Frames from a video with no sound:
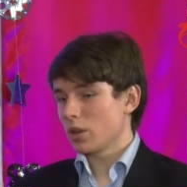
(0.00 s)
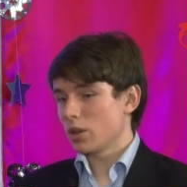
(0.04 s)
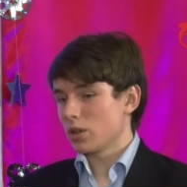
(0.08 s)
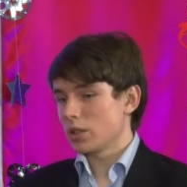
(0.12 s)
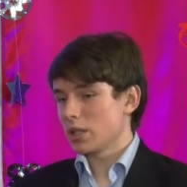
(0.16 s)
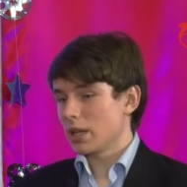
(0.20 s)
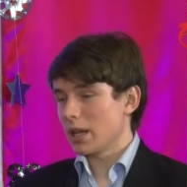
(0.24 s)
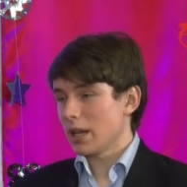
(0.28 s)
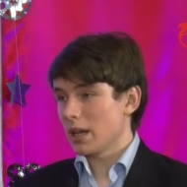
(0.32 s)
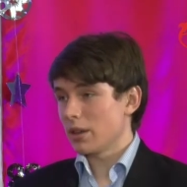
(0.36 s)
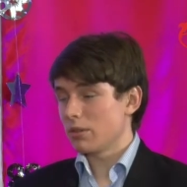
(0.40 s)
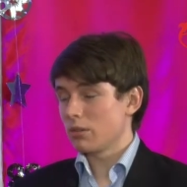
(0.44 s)

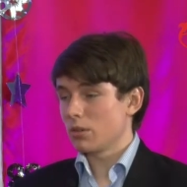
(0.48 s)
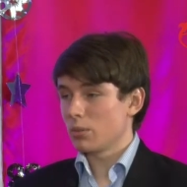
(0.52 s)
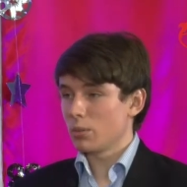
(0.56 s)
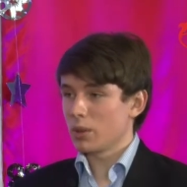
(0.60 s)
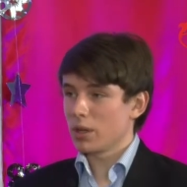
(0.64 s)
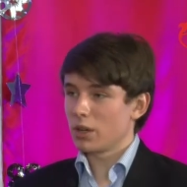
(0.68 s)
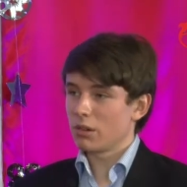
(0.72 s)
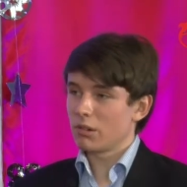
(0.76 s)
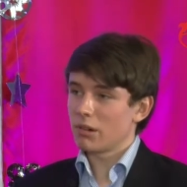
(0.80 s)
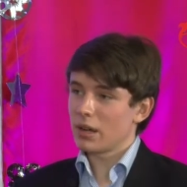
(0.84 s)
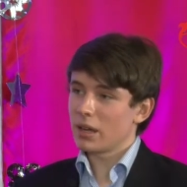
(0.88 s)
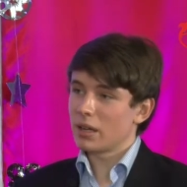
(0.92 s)
got together
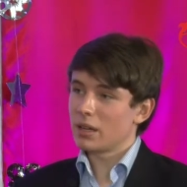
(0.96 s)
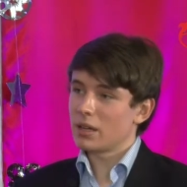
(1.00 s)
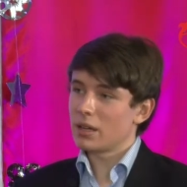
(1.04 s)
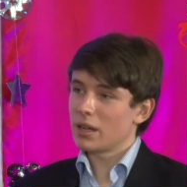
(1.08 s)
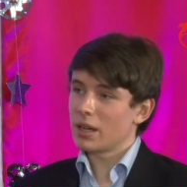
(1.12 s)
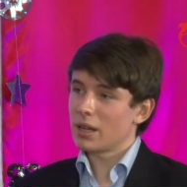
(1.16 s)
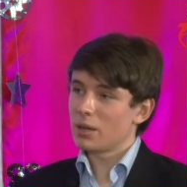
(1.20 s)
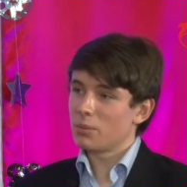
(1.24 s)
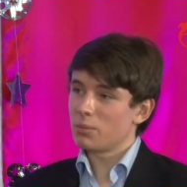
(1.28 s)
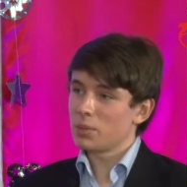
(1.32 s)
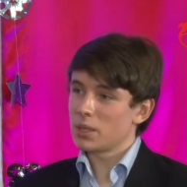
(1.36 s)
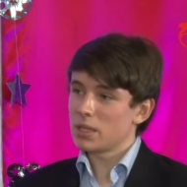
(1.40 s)
and we
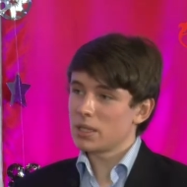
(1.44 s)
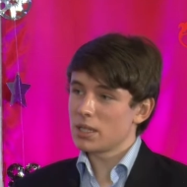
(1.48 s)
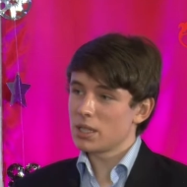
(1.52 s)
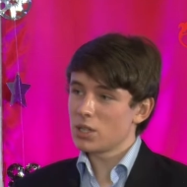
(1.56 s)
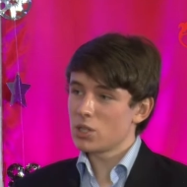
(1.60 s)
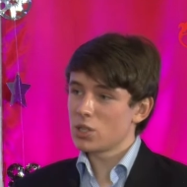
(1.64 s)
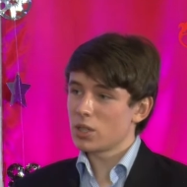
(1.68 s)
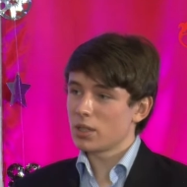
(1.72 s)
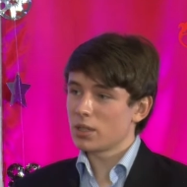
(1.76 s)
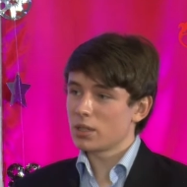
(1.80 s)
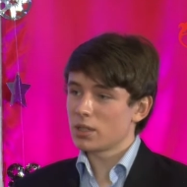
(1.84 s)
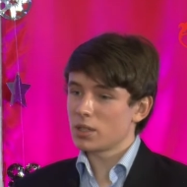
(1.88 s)
created a
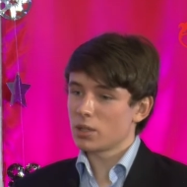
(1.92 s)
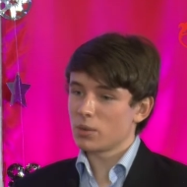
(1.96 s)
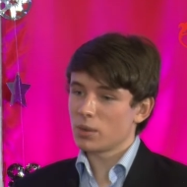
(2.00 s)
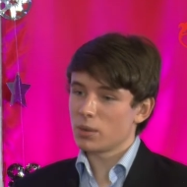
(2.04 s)
petition.